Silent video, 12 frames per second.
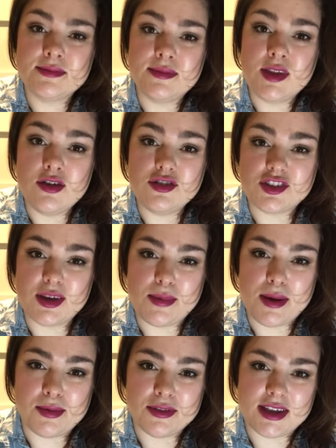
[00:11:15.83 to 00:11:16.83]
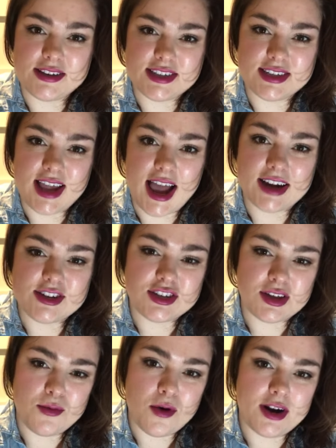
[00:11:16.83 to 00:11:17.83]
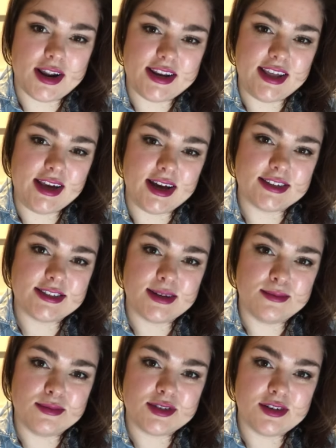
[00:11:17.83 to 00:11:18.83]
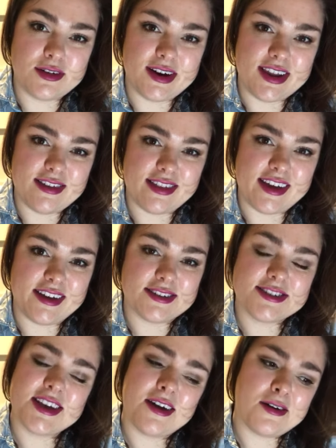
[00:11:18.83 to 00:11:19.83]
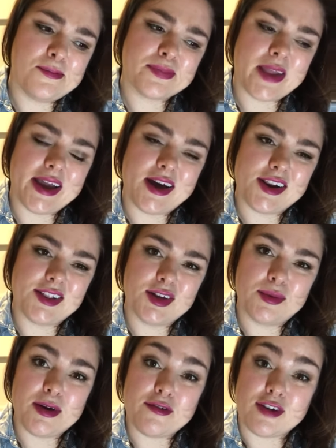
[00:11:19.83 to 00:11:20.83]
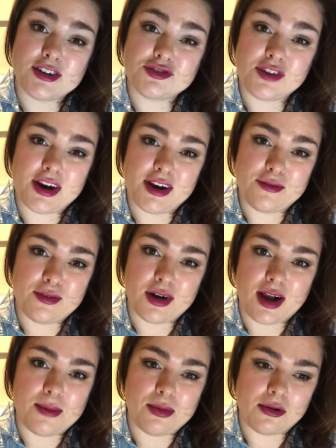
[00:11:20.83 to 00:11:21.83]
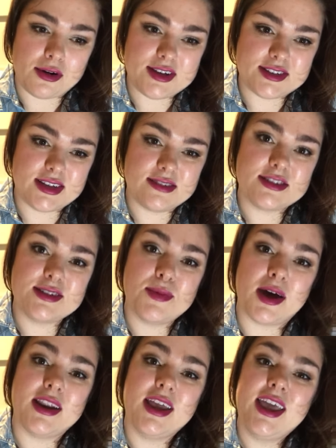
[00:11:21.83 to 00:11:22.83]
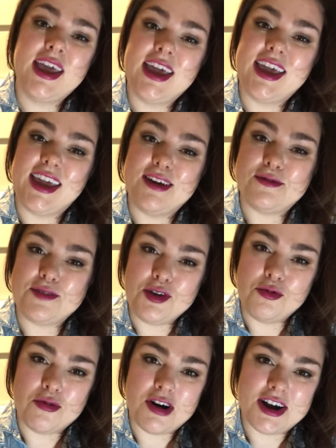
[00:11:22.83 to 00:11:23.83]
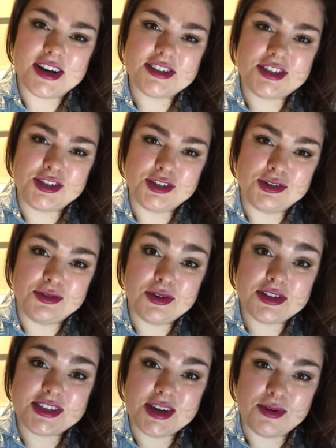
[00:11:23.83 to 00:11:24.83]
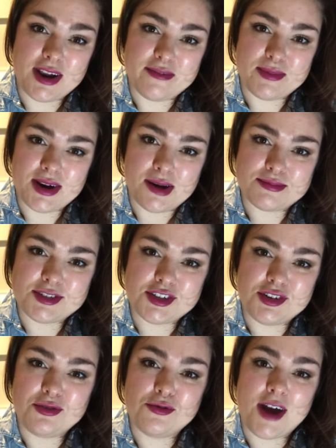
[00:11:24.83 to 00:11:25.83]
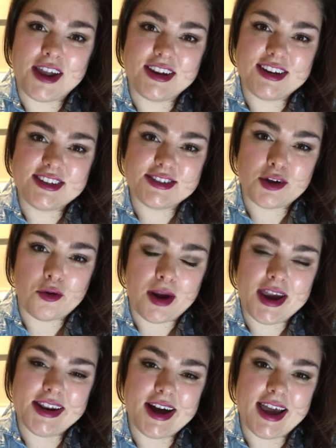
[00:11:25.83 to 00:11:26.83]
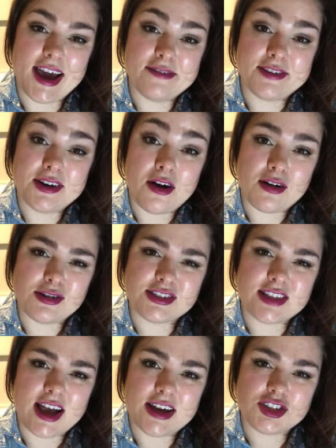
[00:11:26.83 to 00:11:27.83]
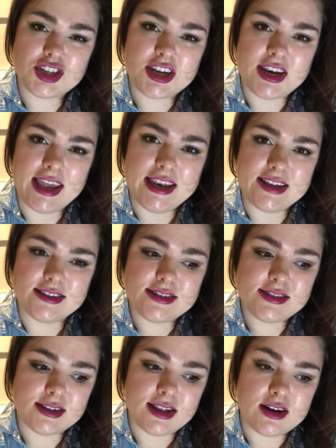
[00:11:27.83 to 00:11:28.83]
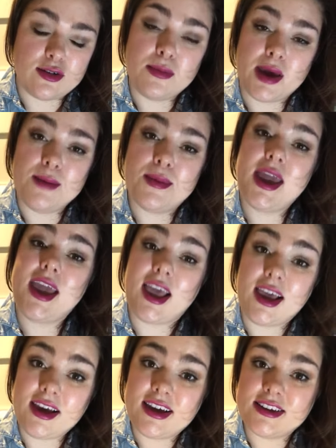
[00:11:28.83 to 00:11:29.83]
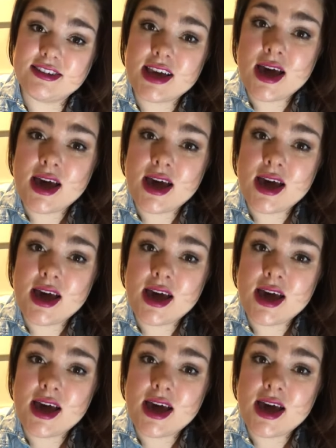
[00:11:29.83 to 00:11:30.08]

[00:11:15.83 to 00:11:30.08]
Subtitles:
usually people that didn't actually want any customs or anything. So I got a little bit frustrated for a couple of reasons. But if you want to see what I've been up to, Reddit is great. I have an r/CanadianStilettoBabe, and